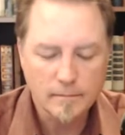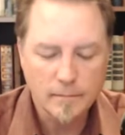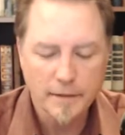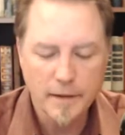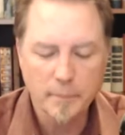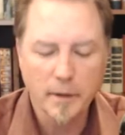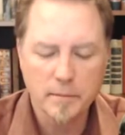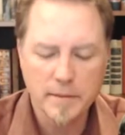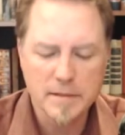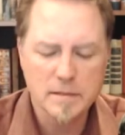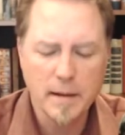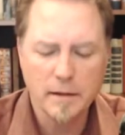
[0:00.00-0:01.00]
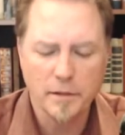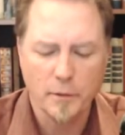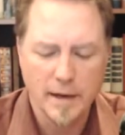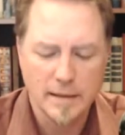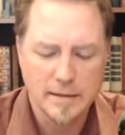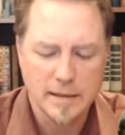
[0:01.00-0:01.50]
The apartment smelled the
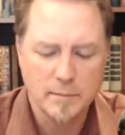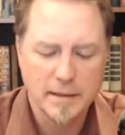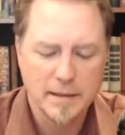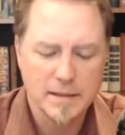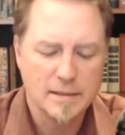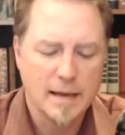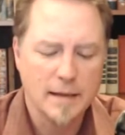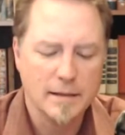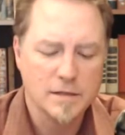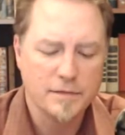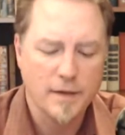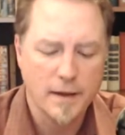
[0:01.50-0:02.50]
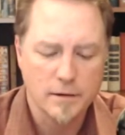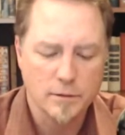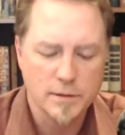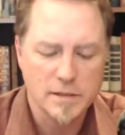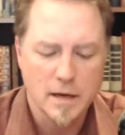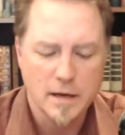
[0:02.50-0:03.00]
way it did because Stanley's father
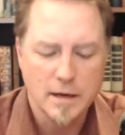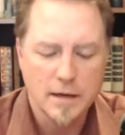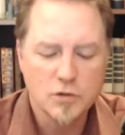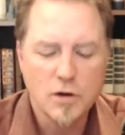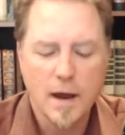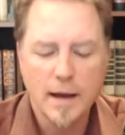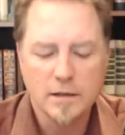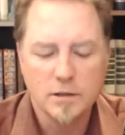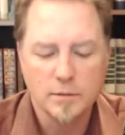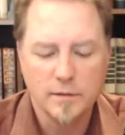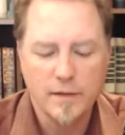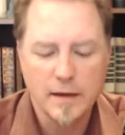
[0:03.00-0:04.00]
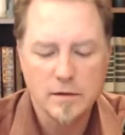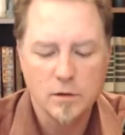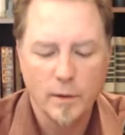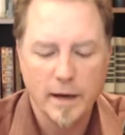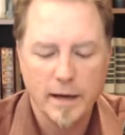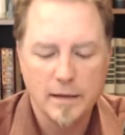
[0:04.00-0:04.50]
was trying to invent a
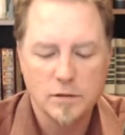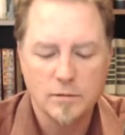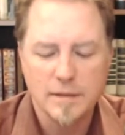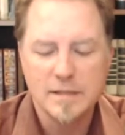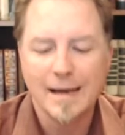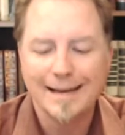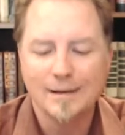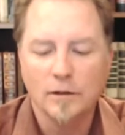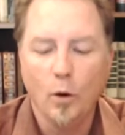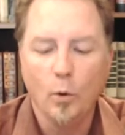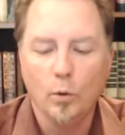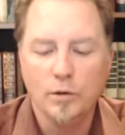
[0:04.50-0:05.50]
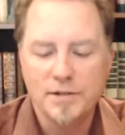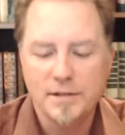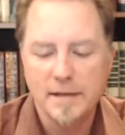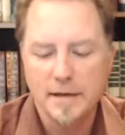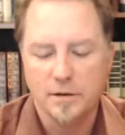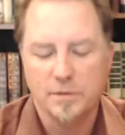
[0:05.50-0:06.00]
way to recycle old
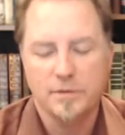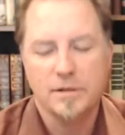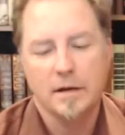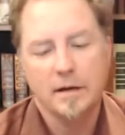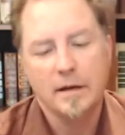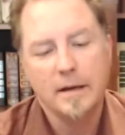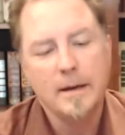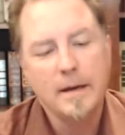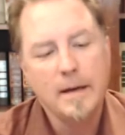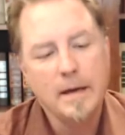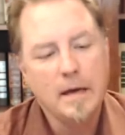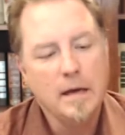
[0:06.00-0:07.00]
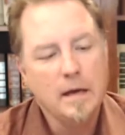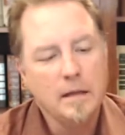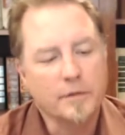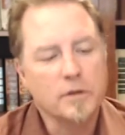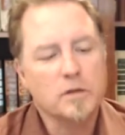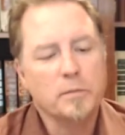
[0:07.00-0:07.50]
sneakers. The
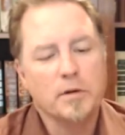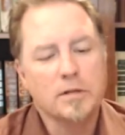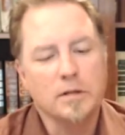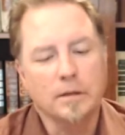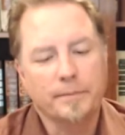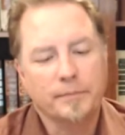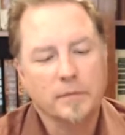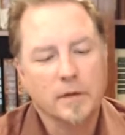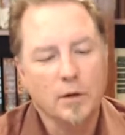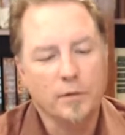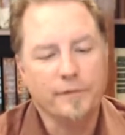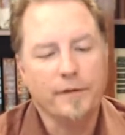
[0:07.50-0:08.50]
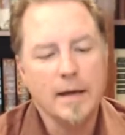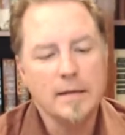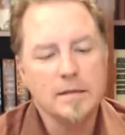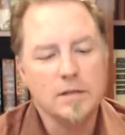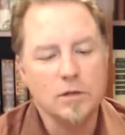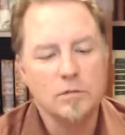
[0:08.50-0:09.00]
first person who
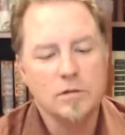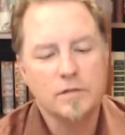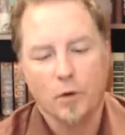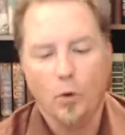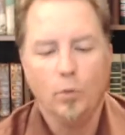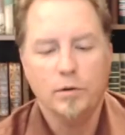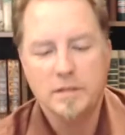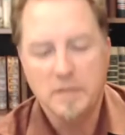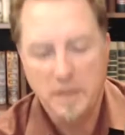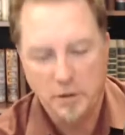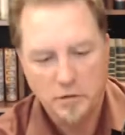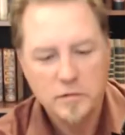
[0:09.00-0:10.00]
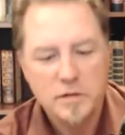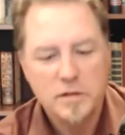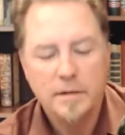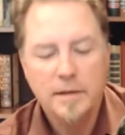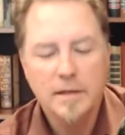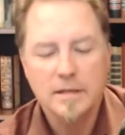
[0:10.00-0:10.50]
finds a use for old sneakers,
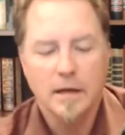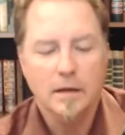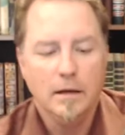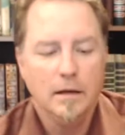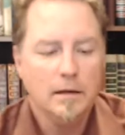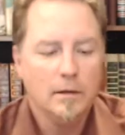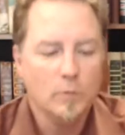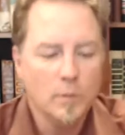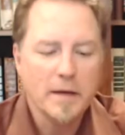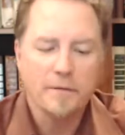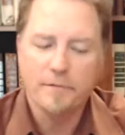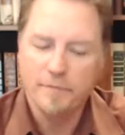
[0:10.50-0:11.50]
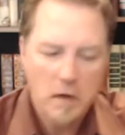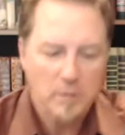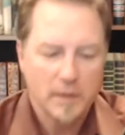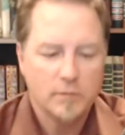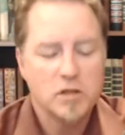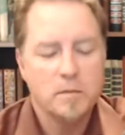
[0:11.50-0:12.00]
he said, will be a
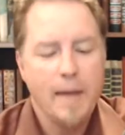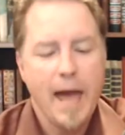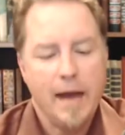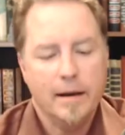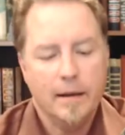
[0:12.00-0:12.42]
very rich man.